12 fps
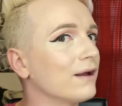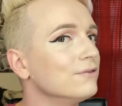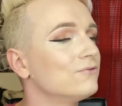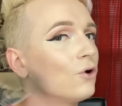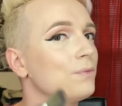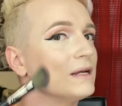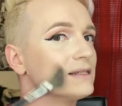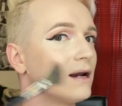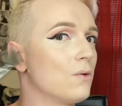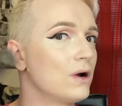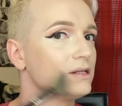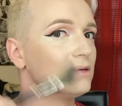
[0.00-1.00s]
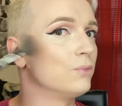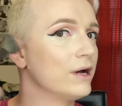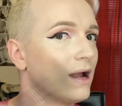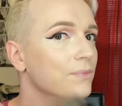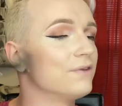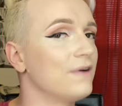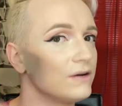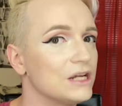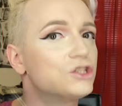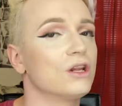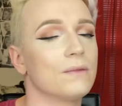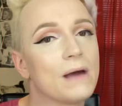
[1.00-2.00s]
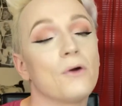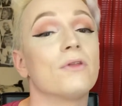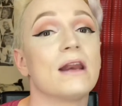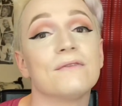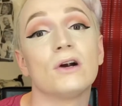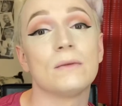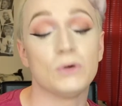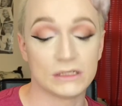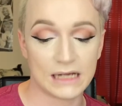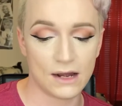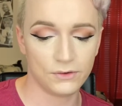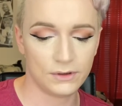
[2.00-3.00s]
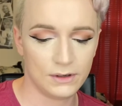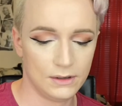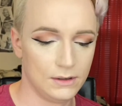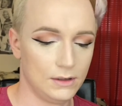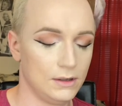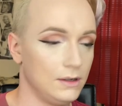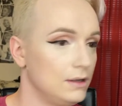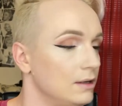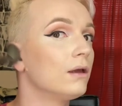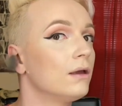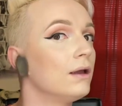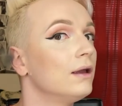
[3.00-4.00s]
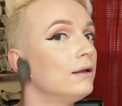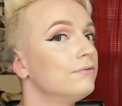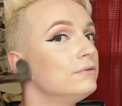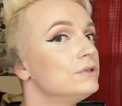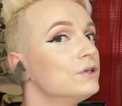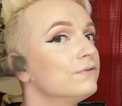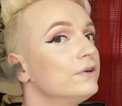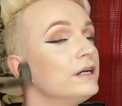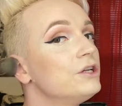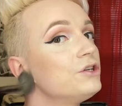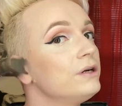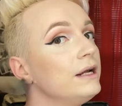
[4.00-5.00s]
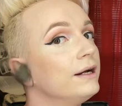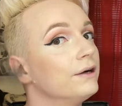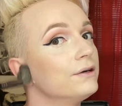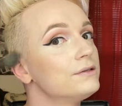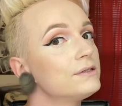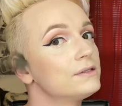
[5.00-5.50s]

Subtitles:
forth because I don't want it to break up the foundation and the powder that I've already put down. And don't forget your ears.